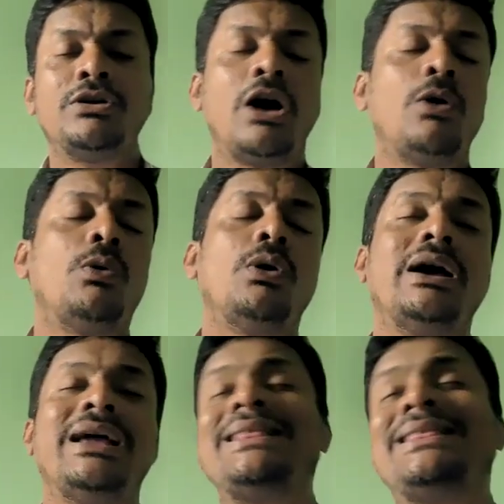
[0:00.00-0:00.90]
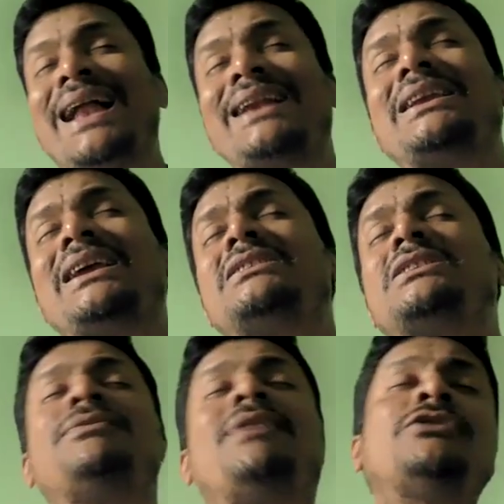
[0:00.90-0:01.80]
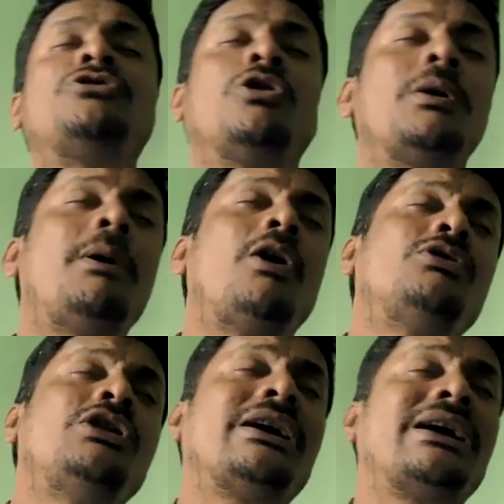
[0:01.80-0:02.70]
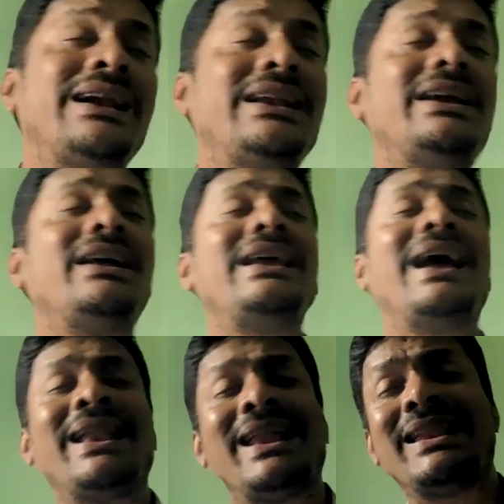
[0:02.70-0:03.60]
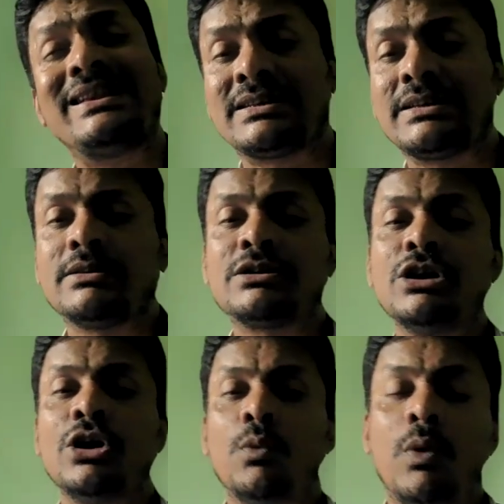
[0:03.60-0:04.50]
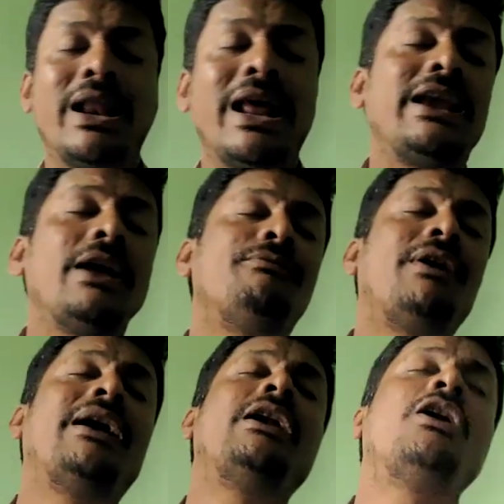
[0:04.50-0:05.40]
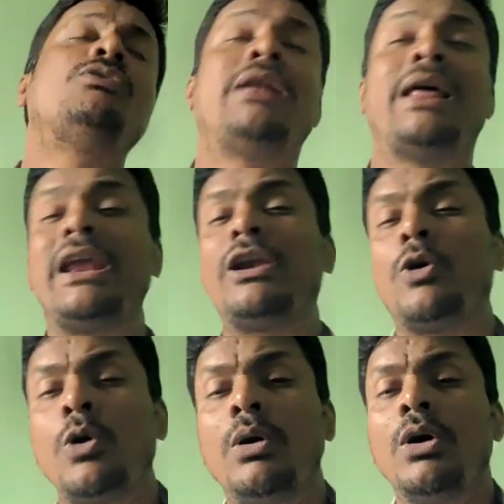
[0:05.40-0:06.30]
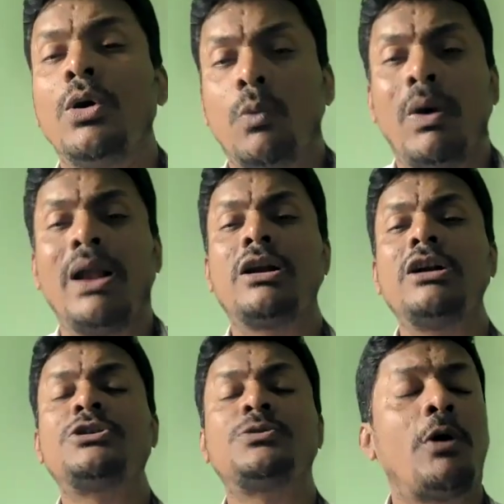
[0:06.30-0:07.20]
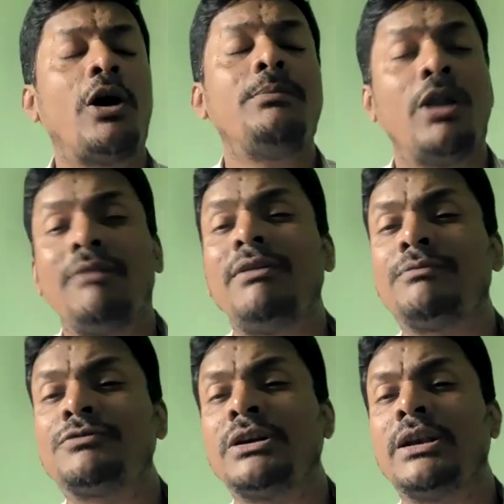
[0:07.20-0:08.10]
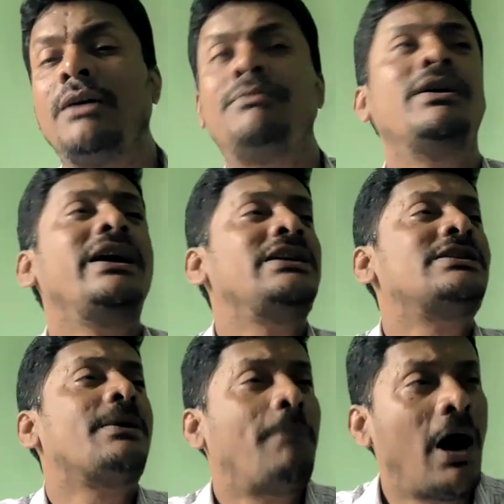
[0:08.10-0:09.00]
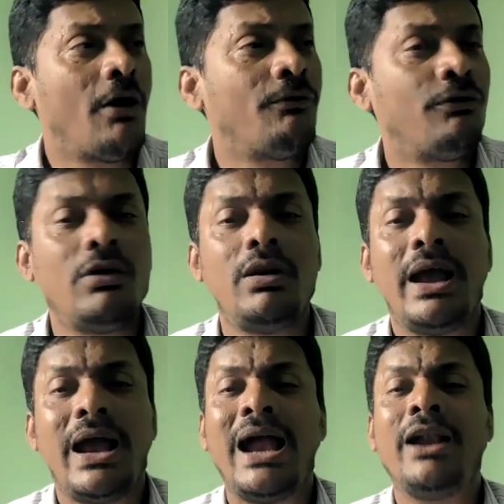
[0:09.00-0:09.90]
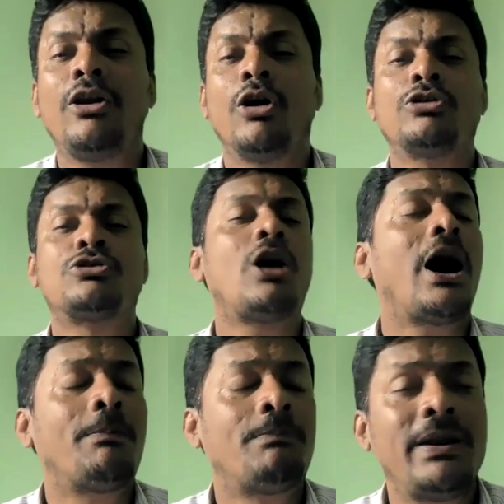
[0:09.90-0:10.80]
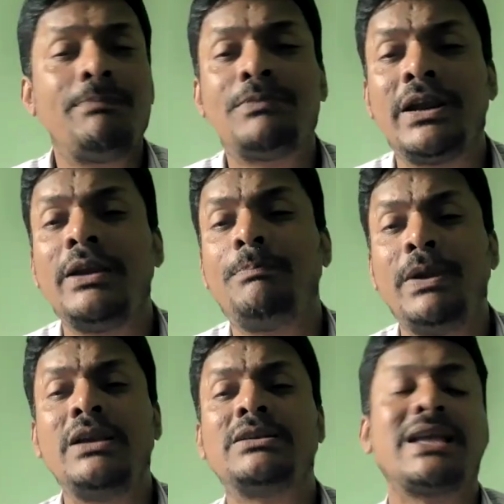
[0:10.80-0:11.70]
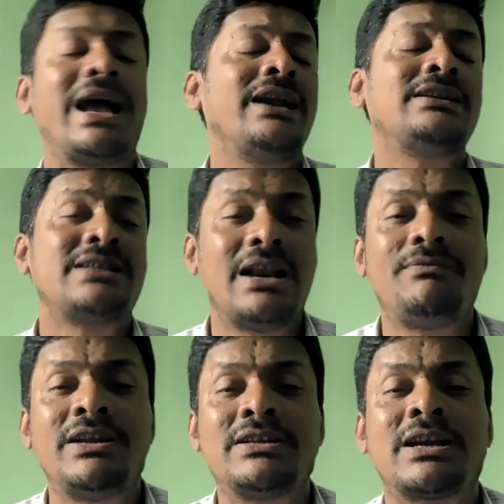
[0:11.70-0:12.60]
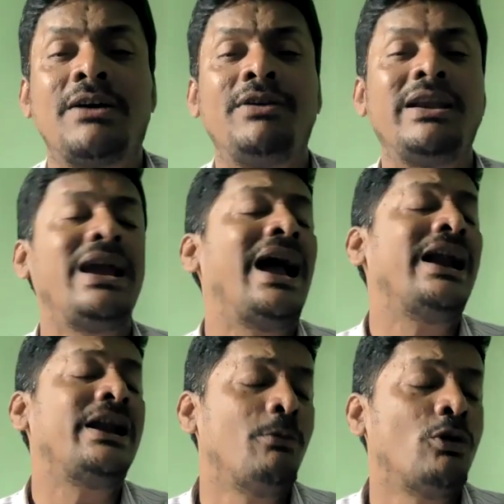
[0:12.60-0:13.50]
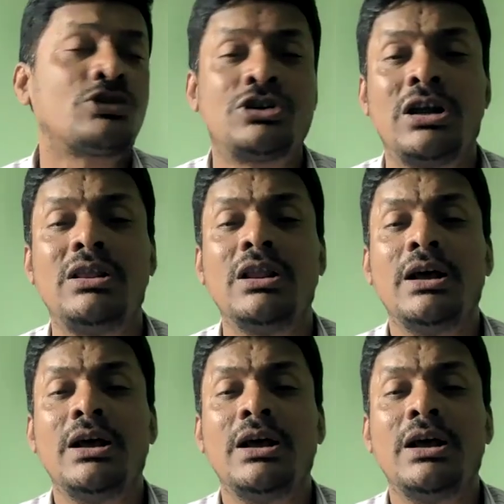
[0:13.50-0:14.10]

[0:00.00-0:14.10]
Now, in that case, if I talk about the critically analysis, what I can find out, Derek Walcott's poem Love After Love is a powerful and also uplifting piece and self-discovery and emotional